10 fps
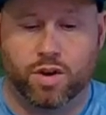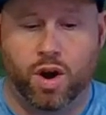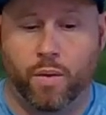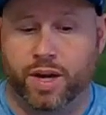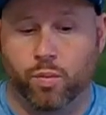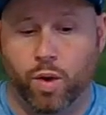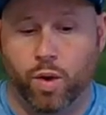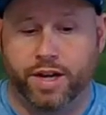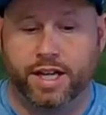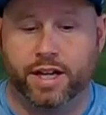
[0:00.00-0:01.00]
already
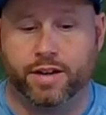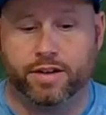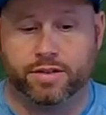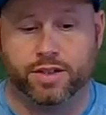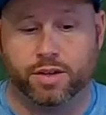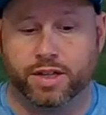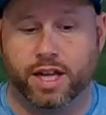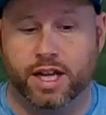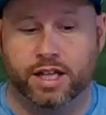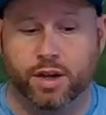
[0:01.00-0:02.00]
won here, so he
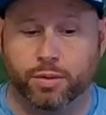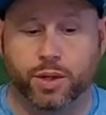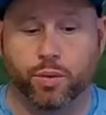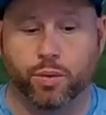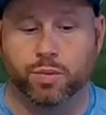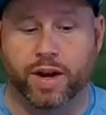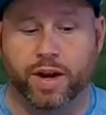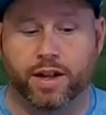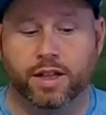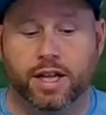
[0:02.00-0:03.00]
he knows the course
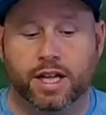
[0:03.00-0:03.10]
well